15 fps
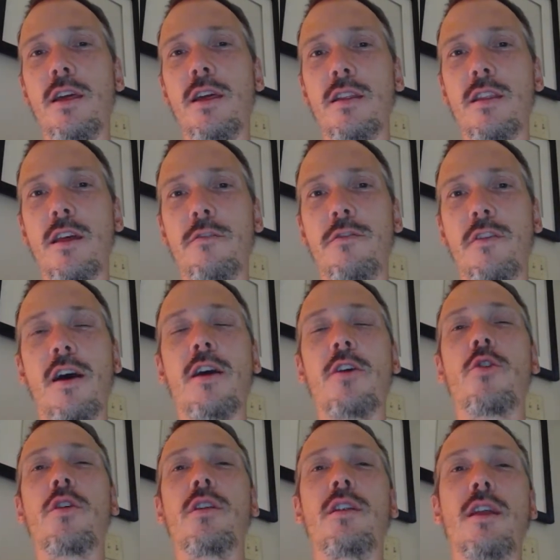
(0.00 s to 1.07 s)
in that
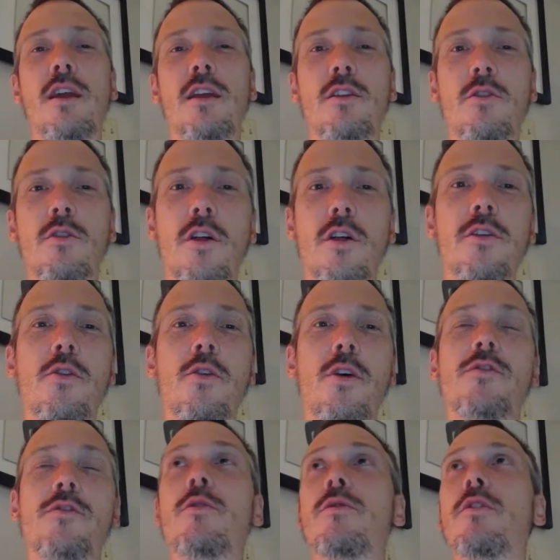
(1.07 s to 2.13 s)
fashion, and you'll also
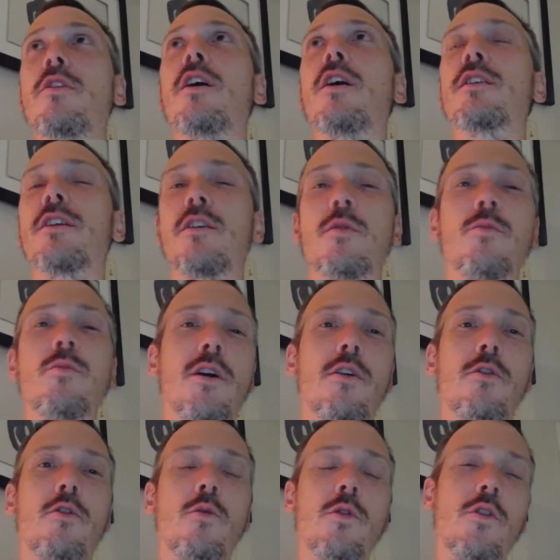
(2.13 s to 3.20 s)
have to use a lockdown
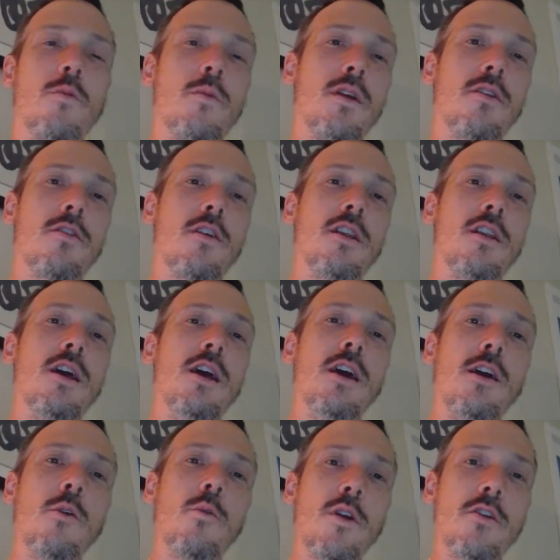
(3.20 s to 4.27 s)
browser, which means that
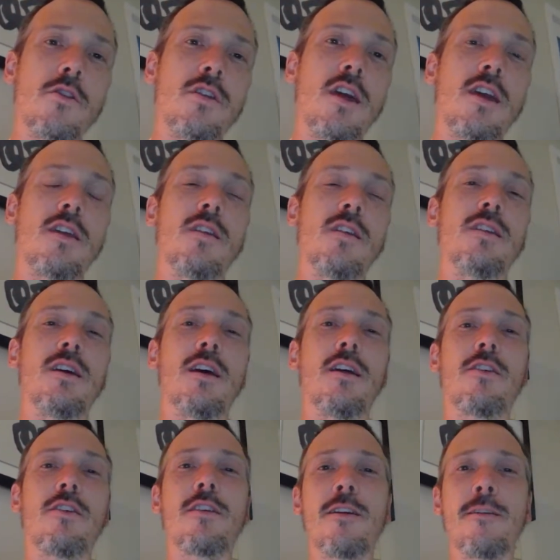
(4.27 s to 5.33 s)
when you're taking the
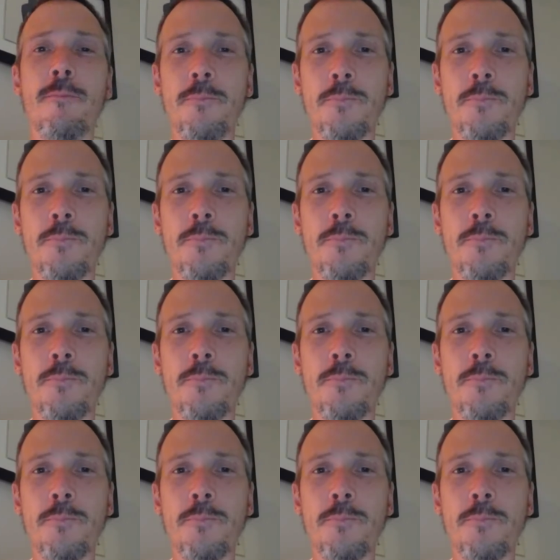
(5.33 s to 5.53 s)
test,